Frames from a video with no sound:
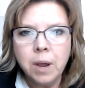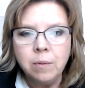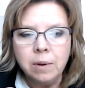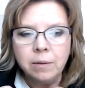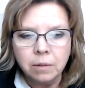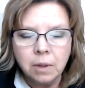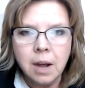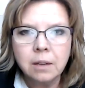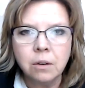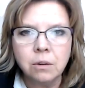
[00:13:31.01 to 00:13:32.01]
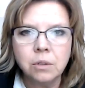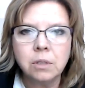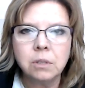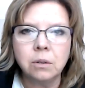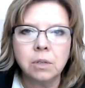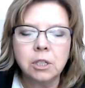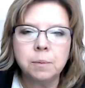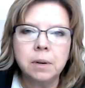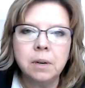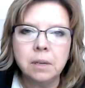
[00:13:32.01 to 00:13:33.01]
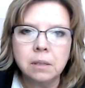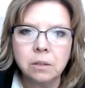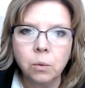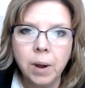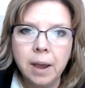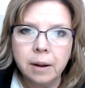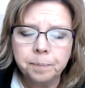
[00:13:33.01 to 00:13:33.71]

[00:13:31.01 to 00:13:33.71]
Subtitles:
We've locked those experiences away.